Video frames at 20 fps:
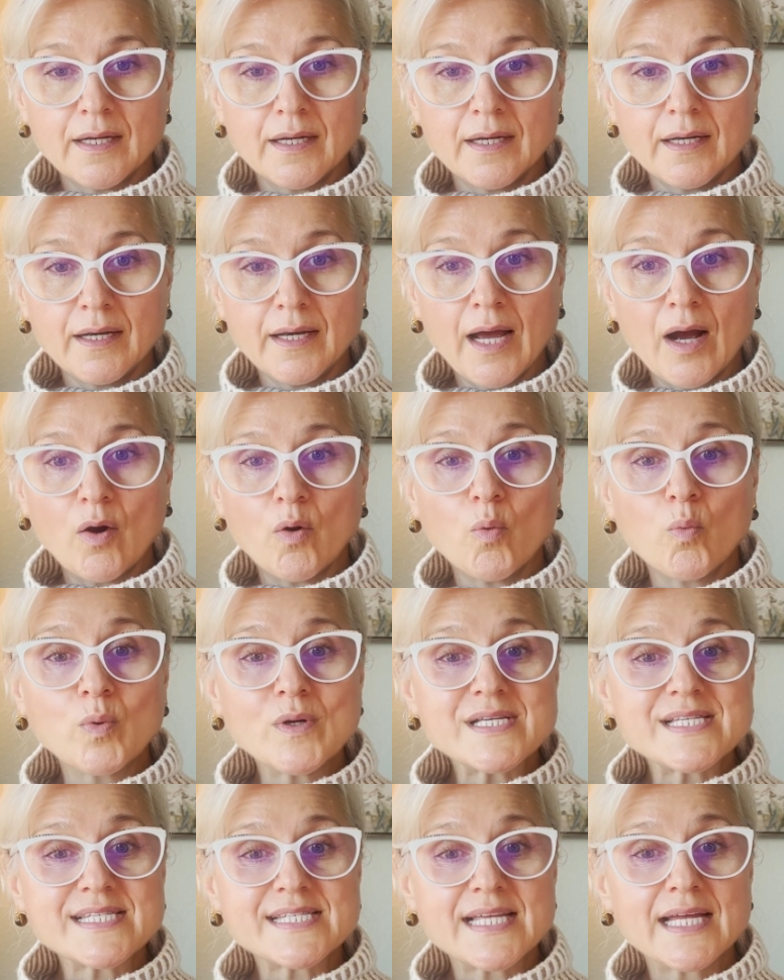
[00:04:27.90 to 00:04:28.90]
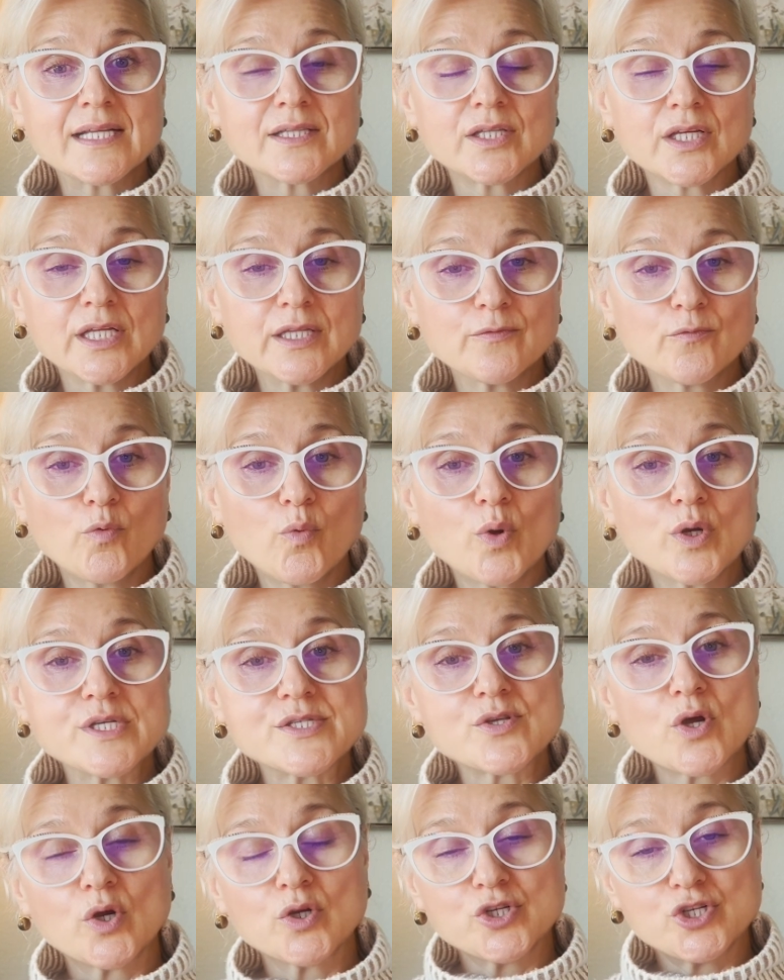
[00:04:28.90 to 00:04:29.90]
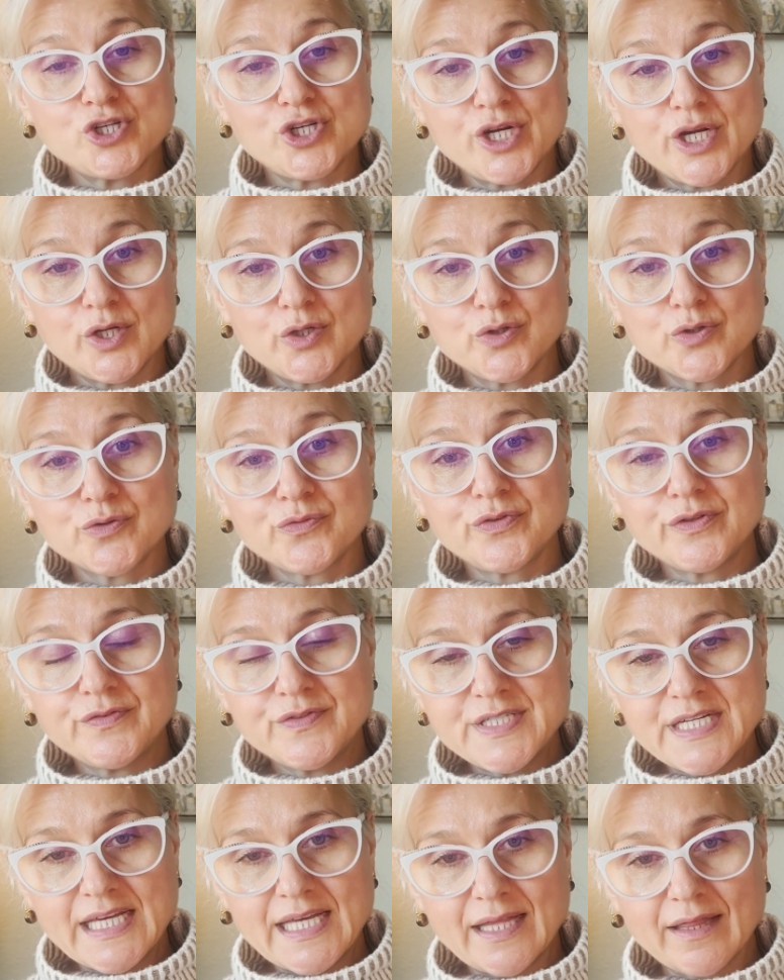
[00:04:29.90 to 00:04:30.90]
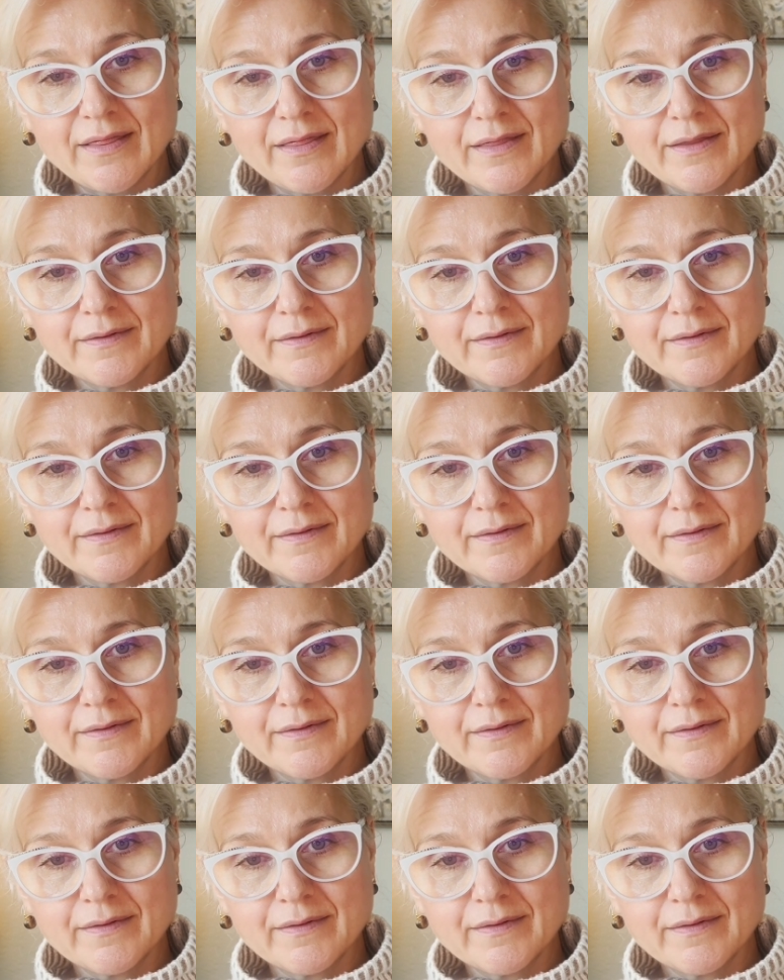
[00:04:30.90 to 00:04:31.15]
Now, we sent invoice on January 15th.